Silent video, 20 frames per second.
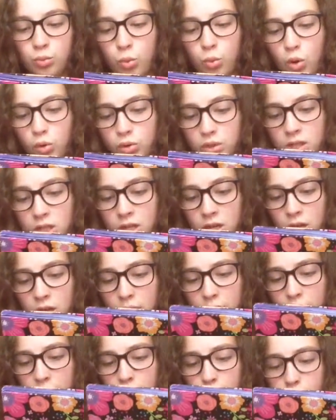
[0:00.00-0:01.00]
Walt
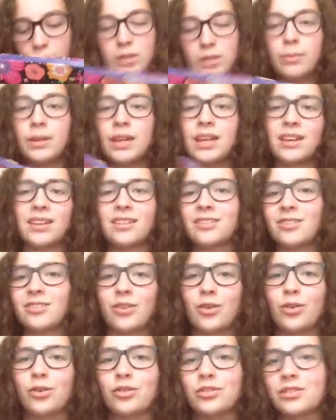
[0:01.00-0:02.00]
Whitman
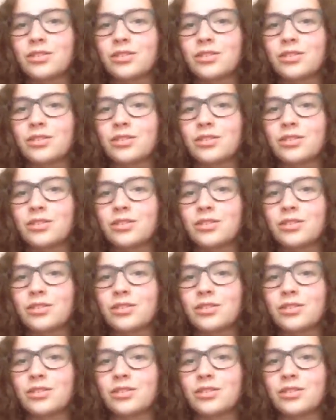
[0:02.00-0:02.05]
or